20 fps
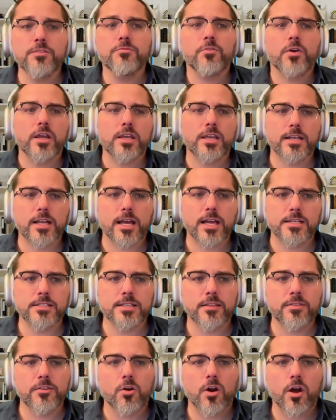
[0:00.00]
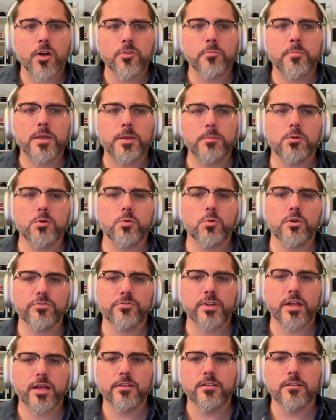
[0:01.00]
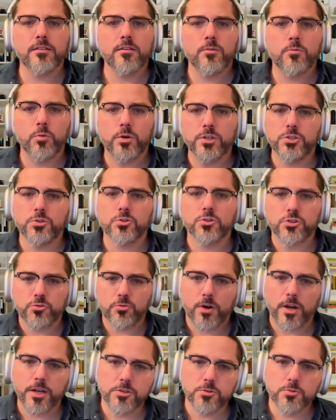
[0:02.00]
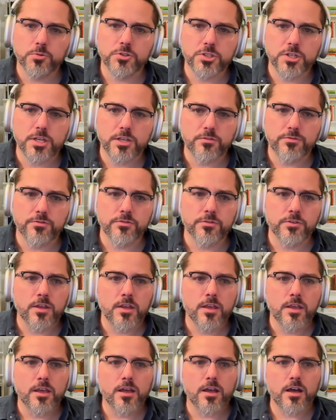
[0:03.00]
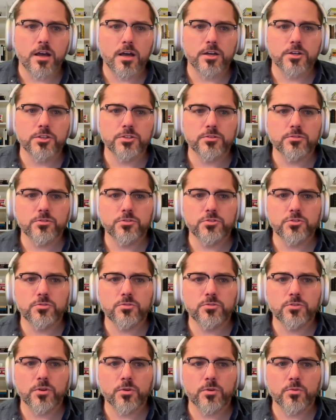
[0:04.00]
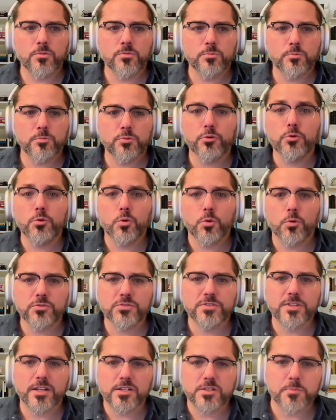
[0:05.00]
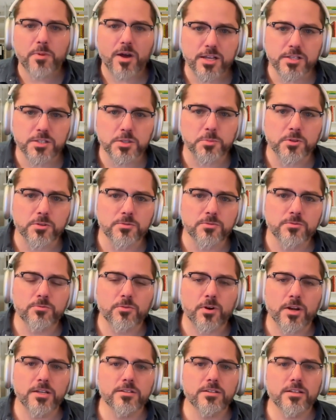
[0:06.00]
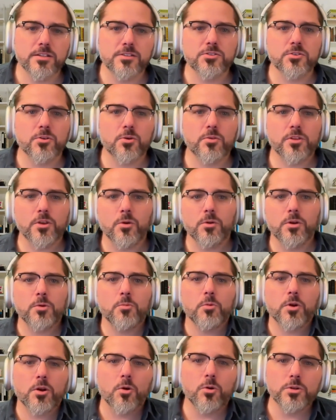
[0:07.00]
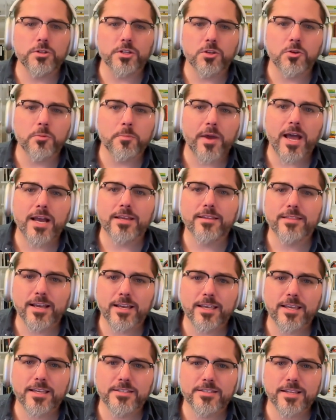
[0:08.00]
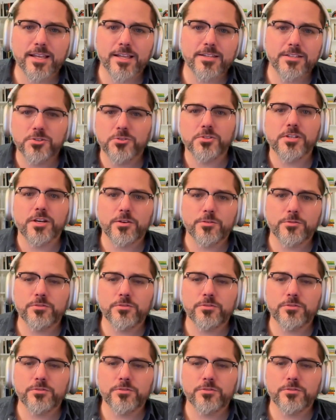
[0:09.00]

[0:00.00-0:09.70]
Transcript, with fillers: recognizing that there are other people who have done what you're trying to achieve, you know, proves that it's possible right? And so the only one holding you back in that case then is yourself.